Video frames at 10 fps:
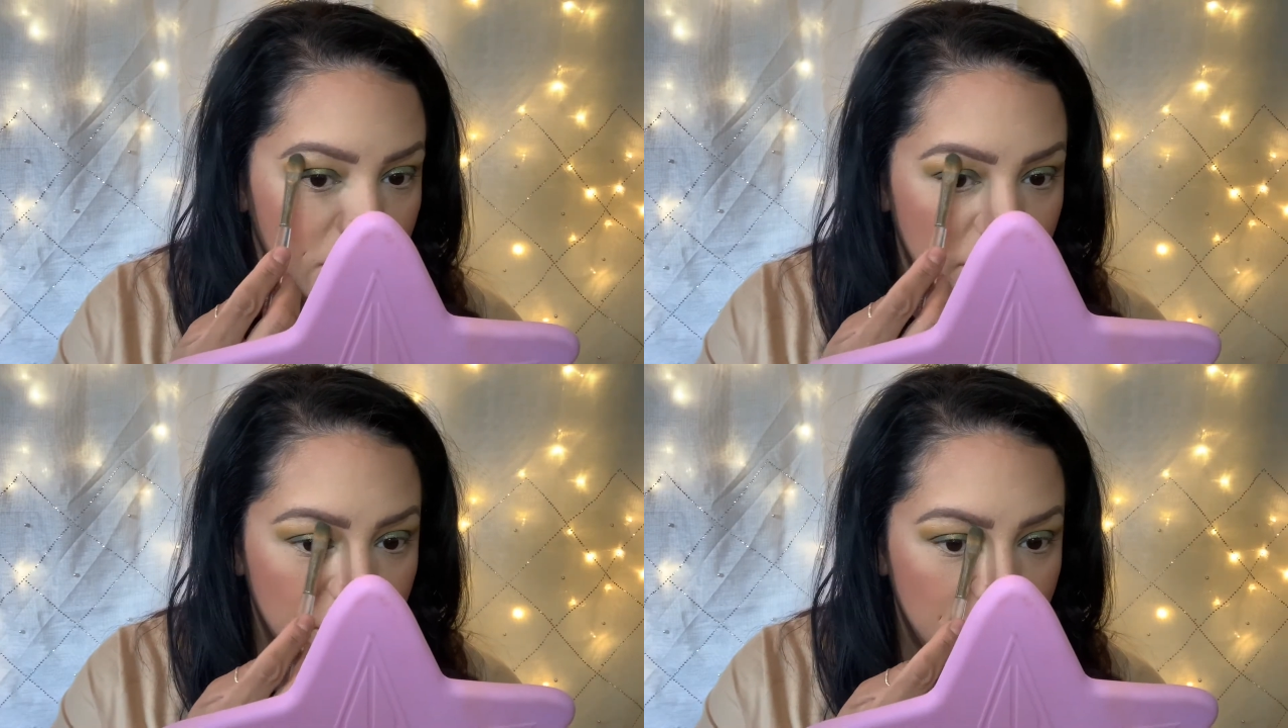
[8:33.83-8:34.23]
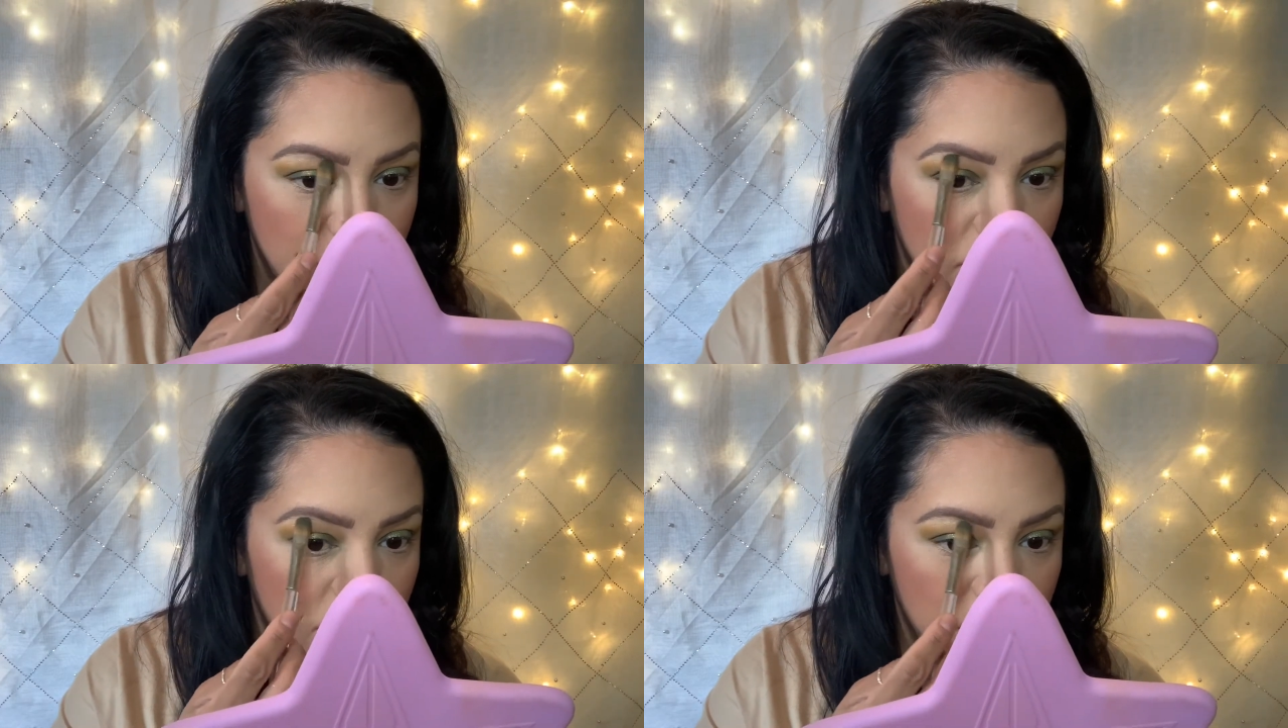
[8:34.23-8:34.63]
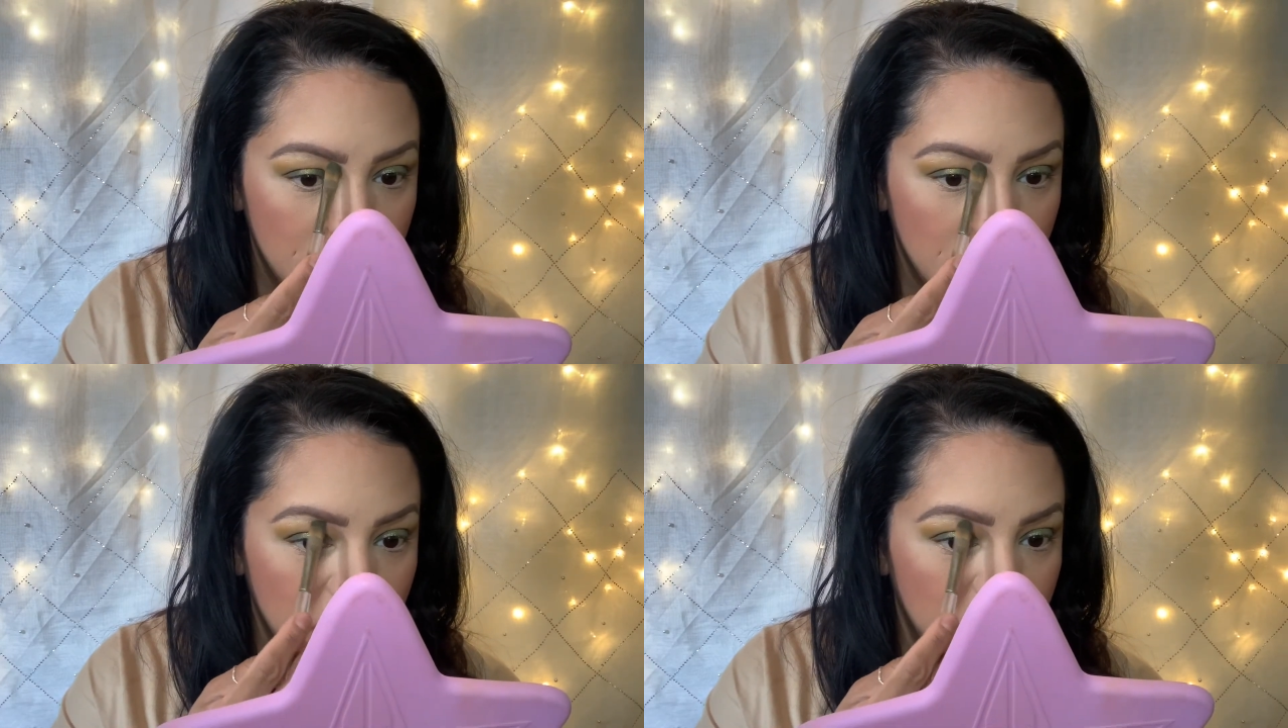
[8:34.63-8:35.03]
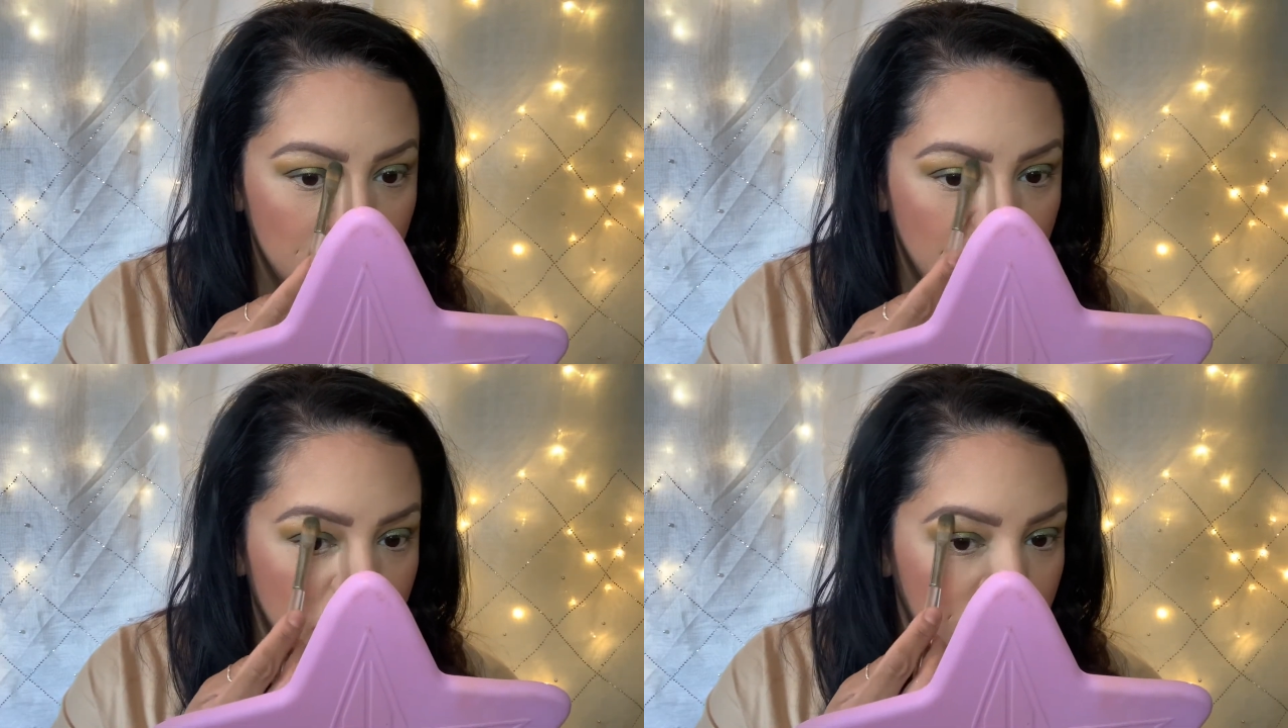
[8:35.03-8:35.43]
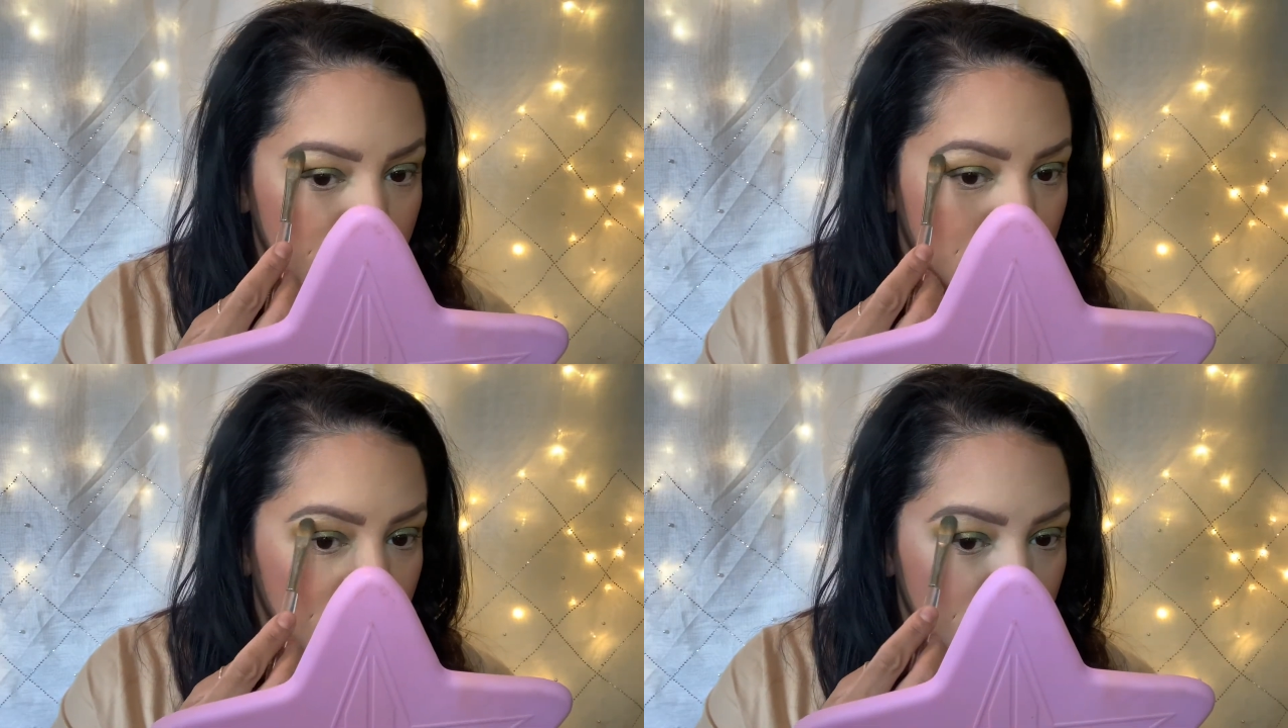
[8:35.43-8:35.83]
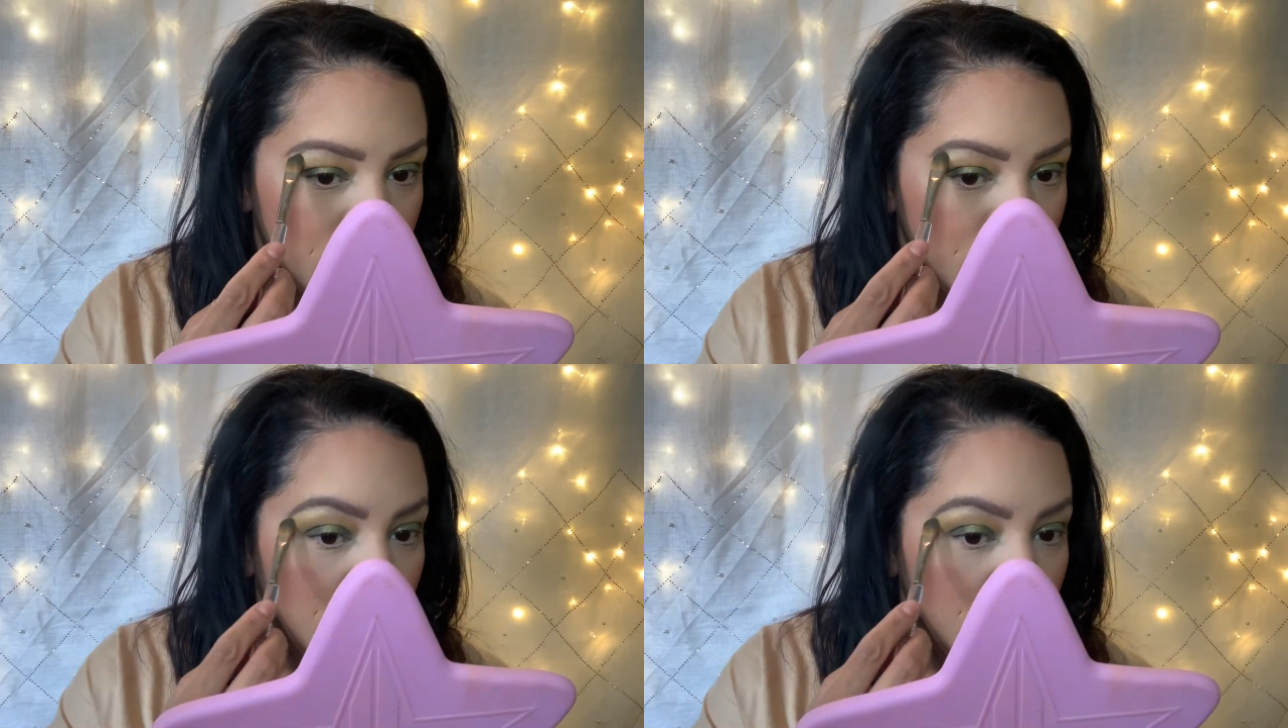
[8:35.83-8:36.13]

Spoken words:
if there were a brow bone color.